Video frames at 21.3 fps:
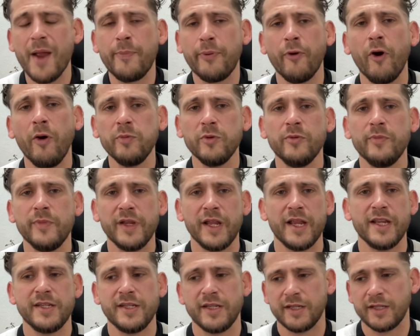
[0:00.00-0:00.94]
problem
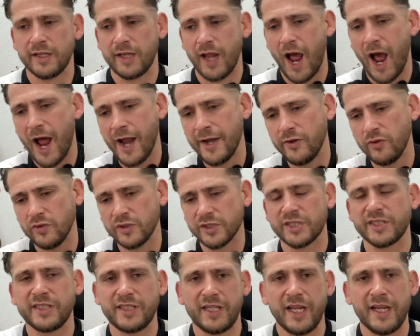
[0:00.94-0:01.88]
is, I don't
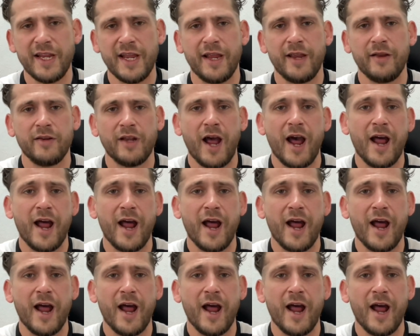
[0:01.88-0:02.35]
see it,